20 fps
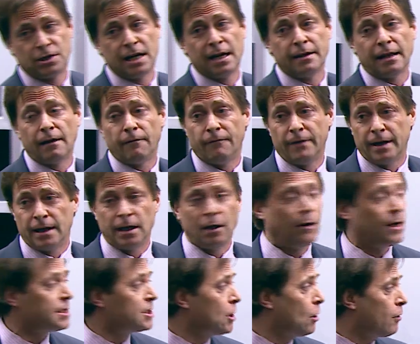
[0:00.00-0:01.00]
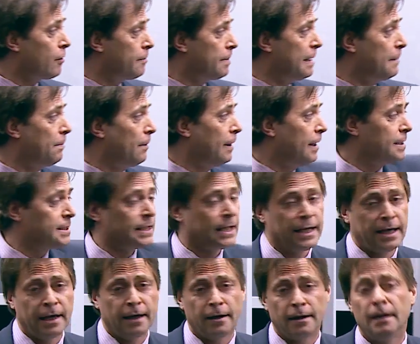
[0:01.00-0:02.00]
share that video I showed with people, it's
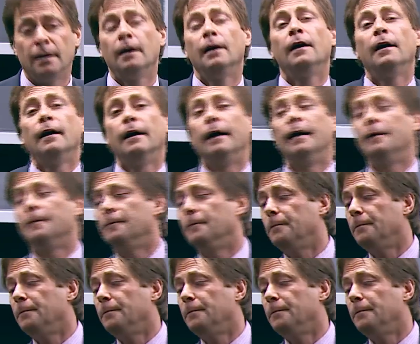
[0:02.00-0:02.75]
here. Um,